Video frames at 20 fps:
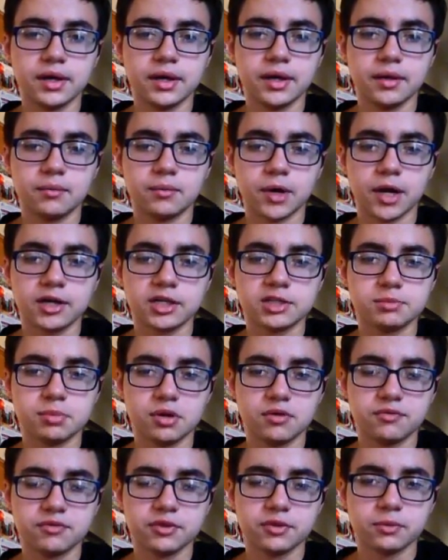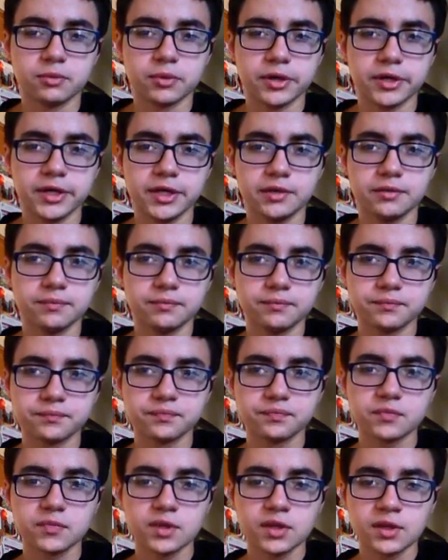and Rollins both in the ring.
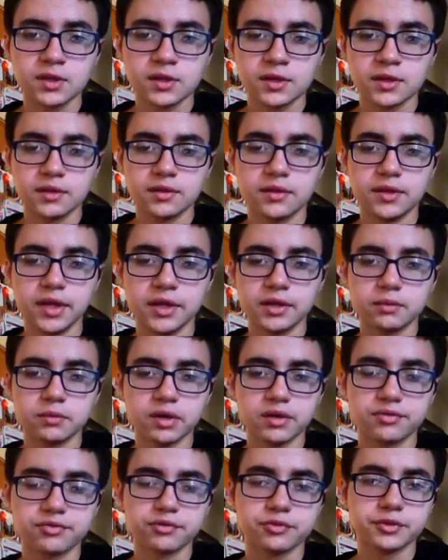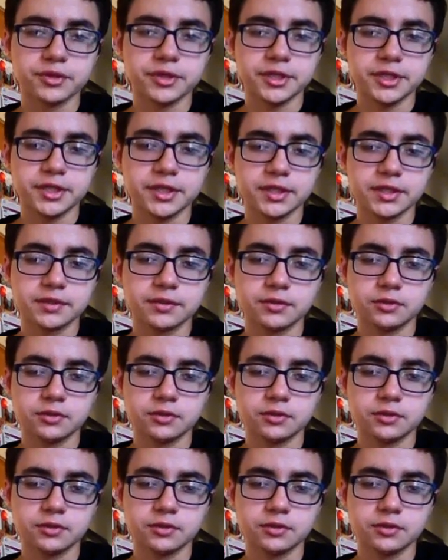Then the referee,